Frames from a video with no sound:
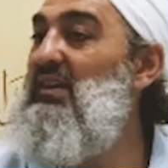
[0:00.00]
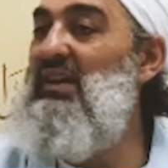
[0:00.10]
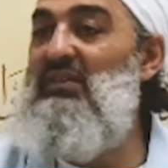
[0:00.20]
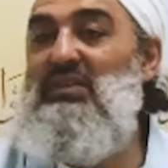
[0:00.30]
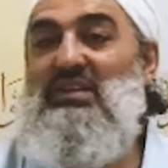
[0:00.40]

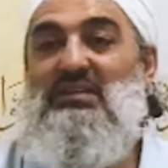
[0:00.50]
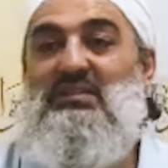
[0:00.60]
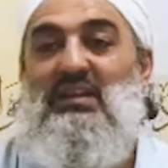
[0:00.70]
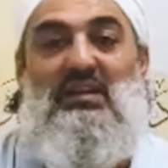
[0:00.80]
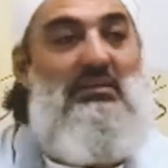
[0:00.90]

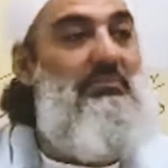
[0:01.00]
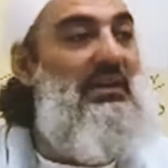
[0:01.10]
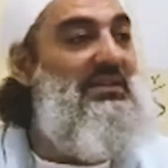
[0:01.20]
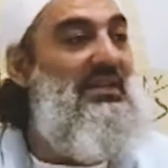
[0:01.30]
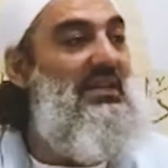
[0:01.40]
Everything's
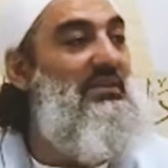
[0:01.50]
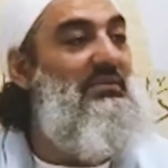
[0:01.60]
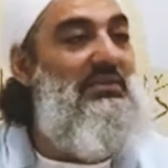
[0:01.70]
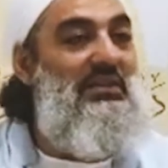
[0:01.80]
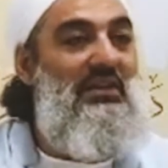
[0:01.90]
buzzing
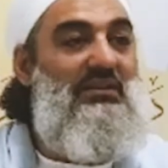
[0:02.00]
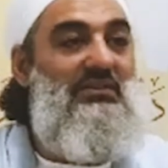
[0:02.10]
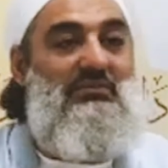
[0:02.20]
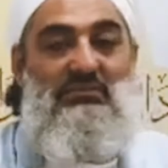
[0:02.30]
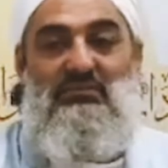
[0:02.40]
and, you know,
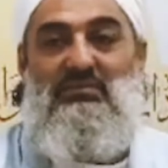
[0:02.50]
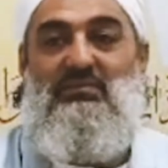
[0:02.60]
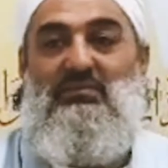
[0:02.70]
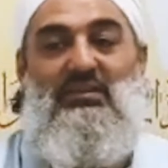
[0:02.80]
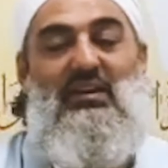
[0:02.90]

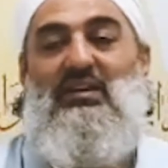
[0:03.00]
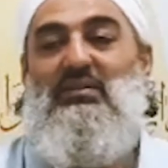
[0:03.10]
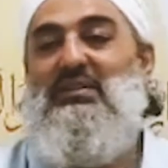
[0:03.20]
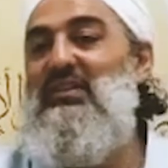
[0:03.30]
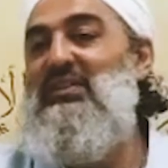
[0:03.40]

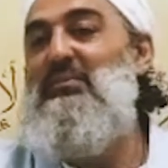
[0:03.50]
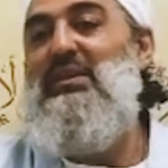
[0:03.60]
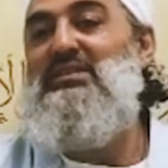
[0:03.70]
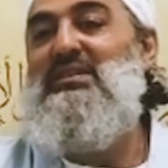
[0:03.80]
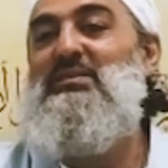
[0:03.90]
oh, nothing
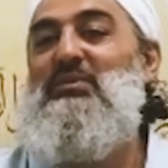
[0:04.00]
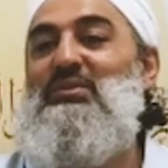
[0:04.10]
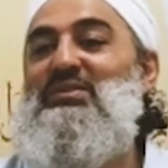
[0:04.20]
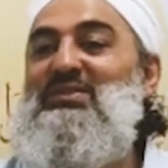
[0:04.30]
buzzes anymore.